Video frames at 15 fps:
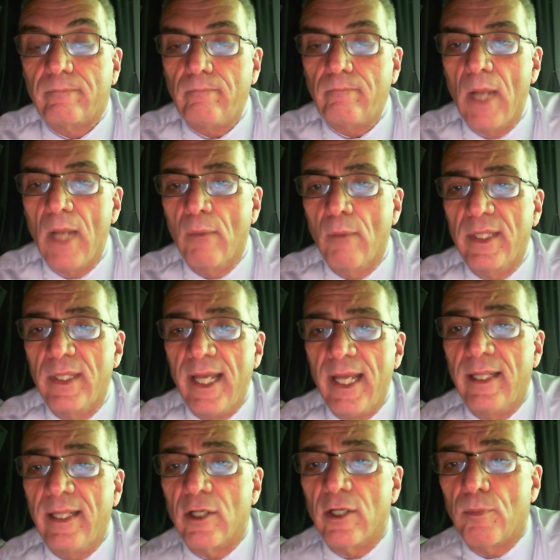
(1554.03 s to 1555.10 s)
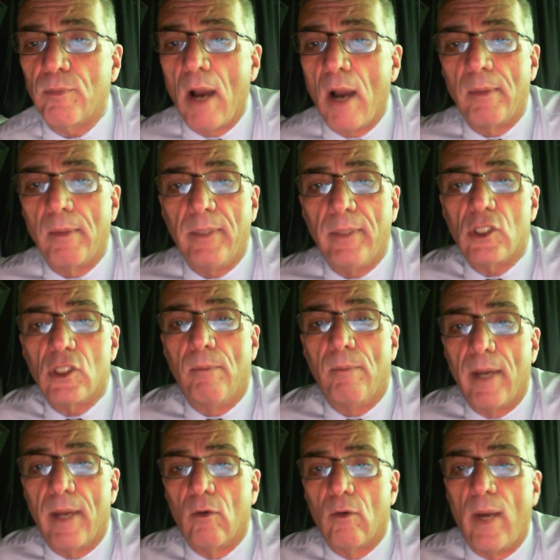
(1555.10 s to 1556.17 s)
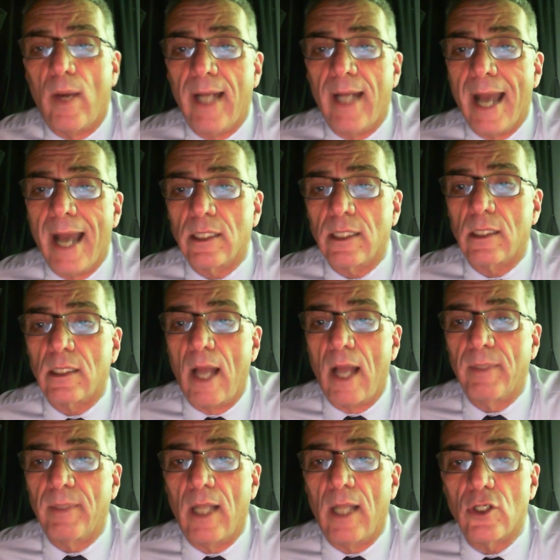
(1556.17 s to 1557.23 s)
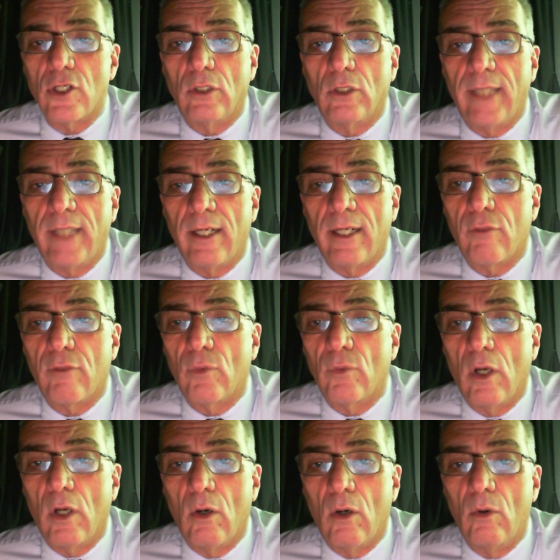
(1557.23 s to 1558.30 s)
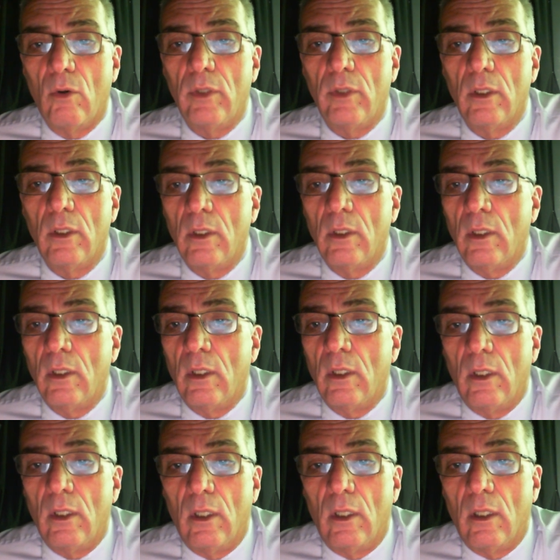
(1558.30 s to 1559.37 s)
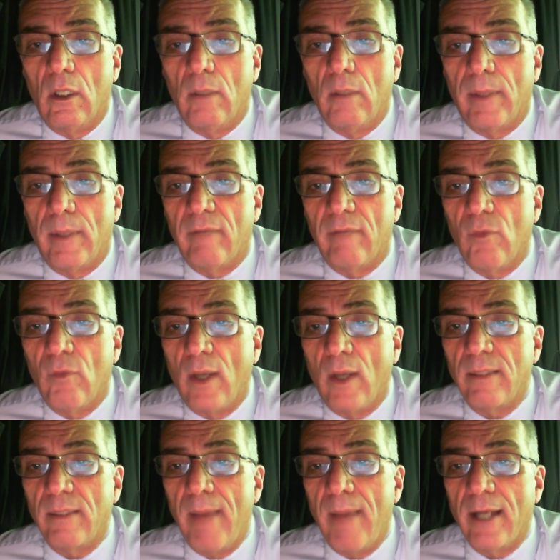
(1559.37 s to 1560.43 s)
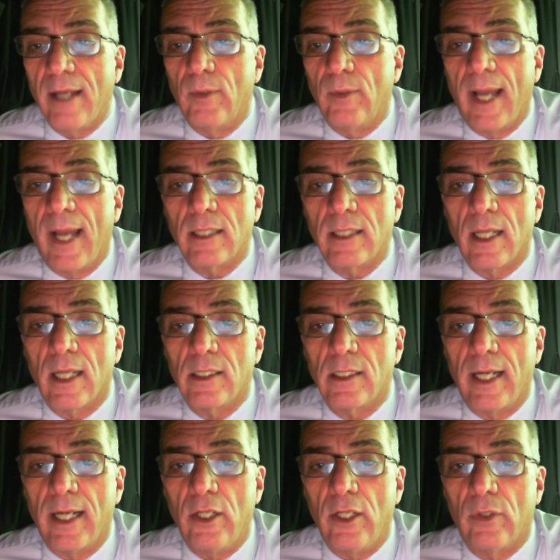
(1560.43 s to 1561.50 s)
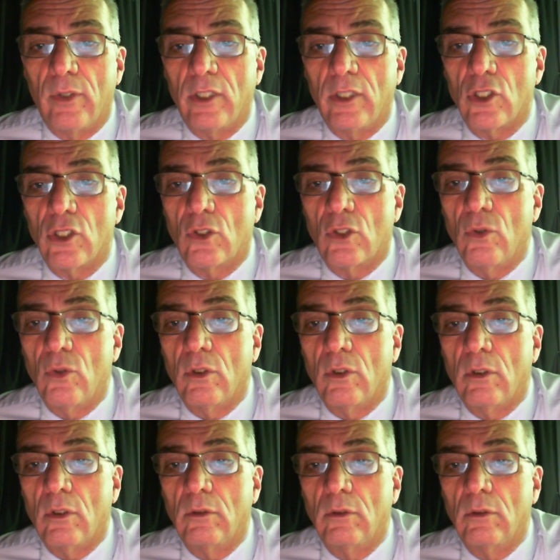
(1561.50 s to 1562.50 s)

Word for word: I would think there's probably some better way to access climatological data through code, but if you want to manual access data, you can just Google.